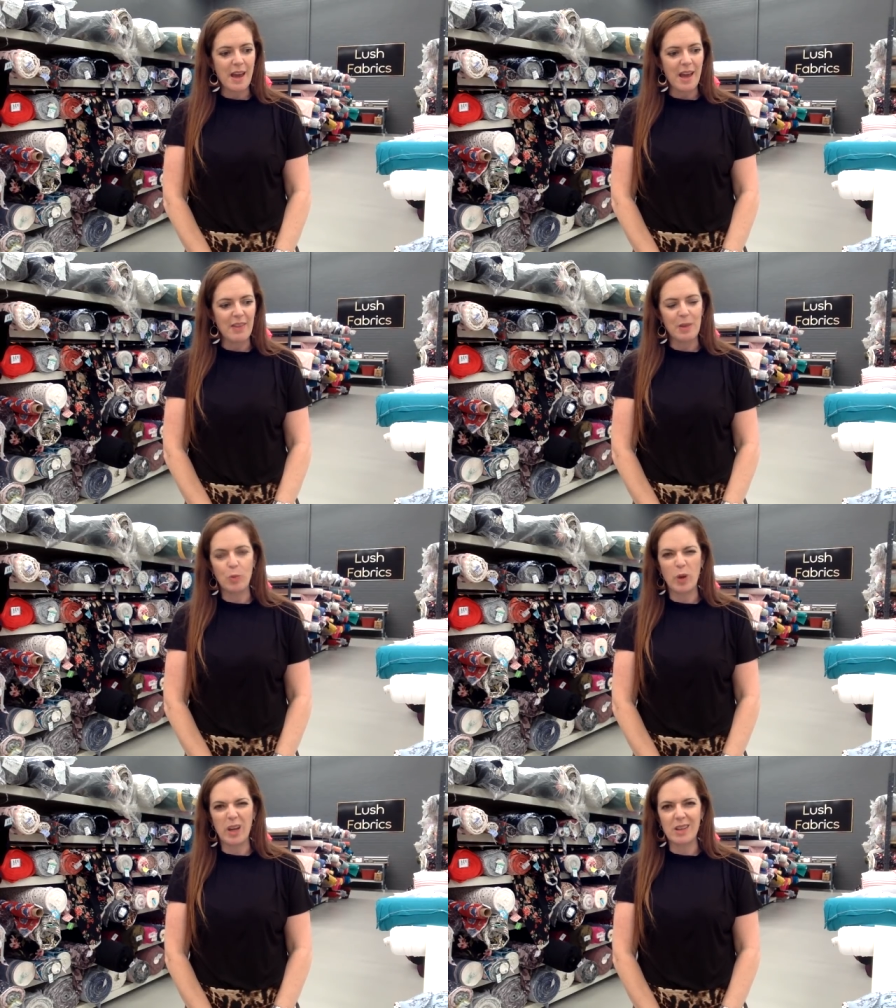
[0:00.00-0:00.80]
and then
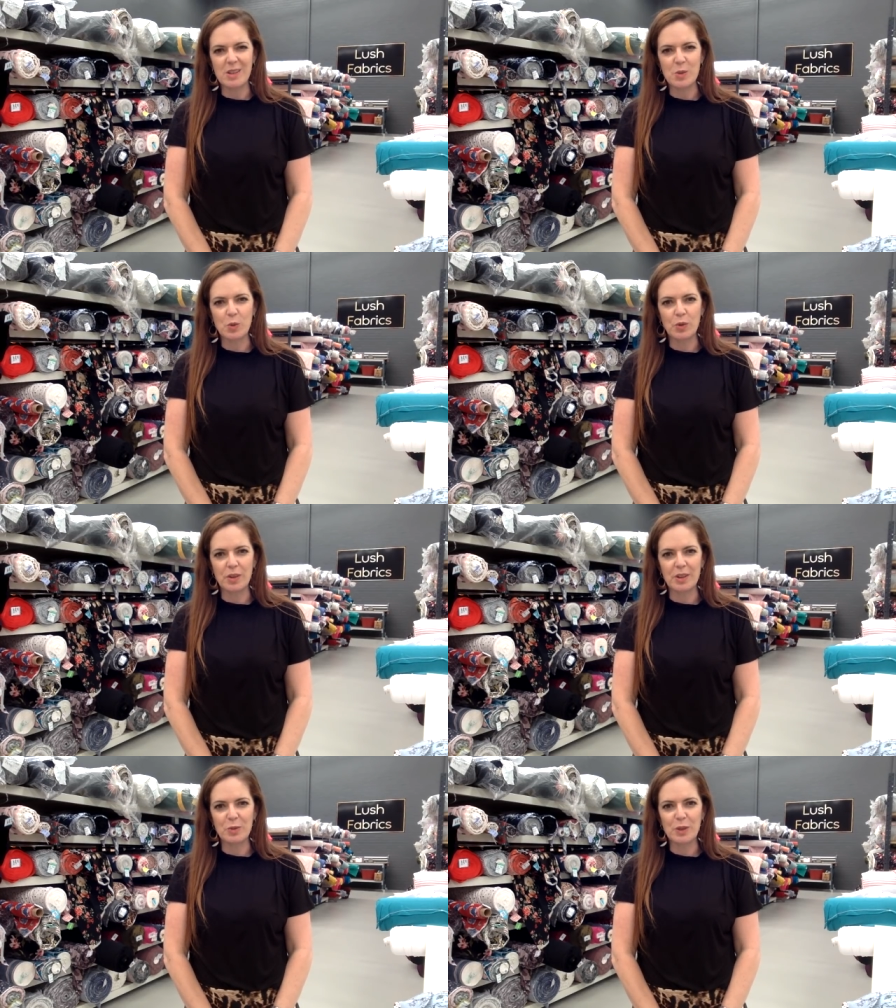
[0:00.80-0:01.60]
we'll get into all
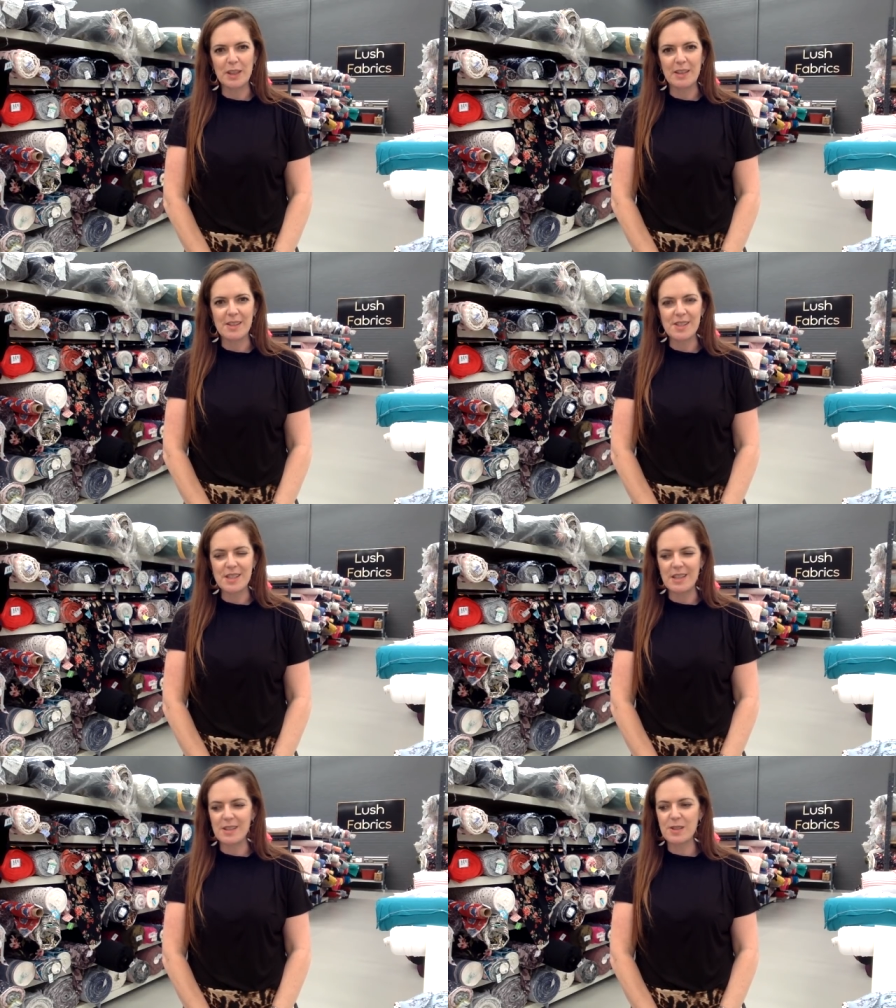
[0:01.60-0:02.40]
the really nice
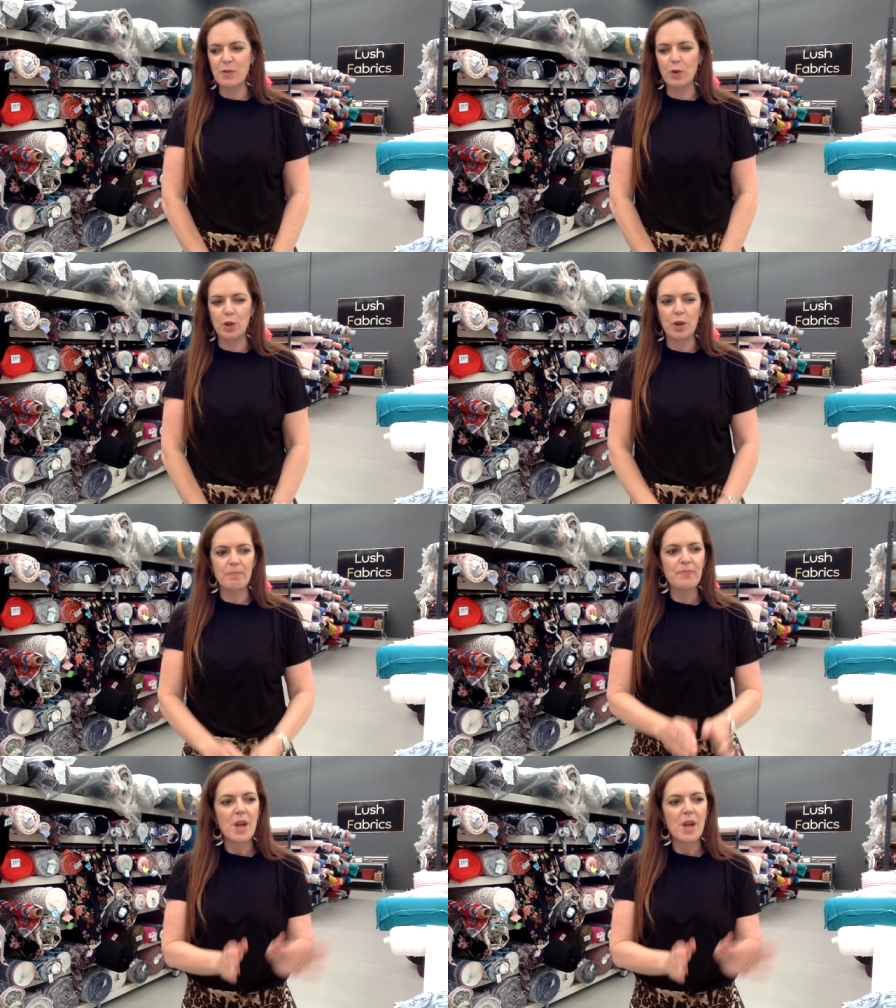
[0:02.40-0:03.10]
knits for you.